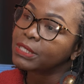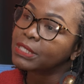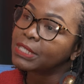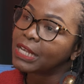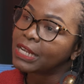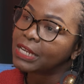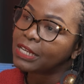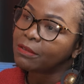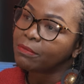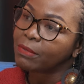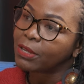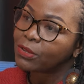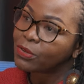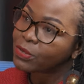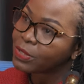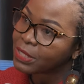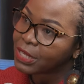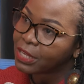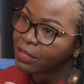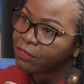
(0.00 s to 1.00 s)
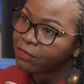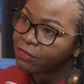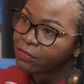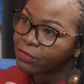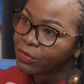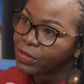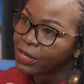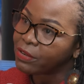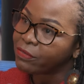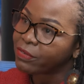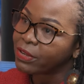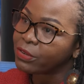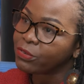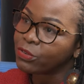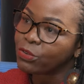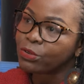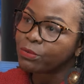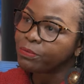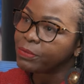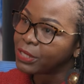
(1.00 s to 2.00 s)
be standing by yourself. Whatever
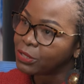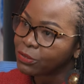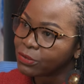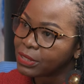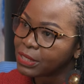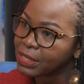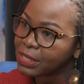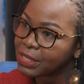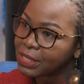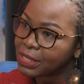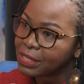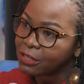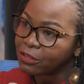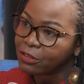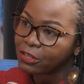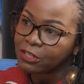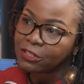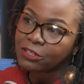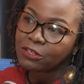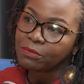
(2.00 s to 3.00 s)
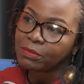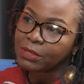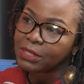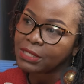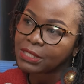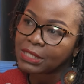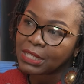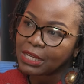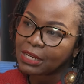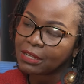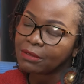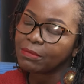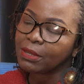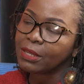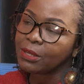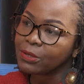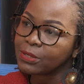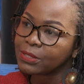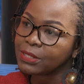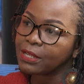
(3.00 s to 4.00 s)
you'll be doing, you need to be standing
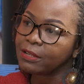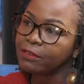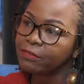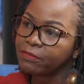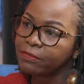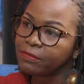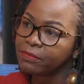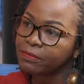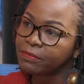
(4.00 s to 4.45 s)
by yourself.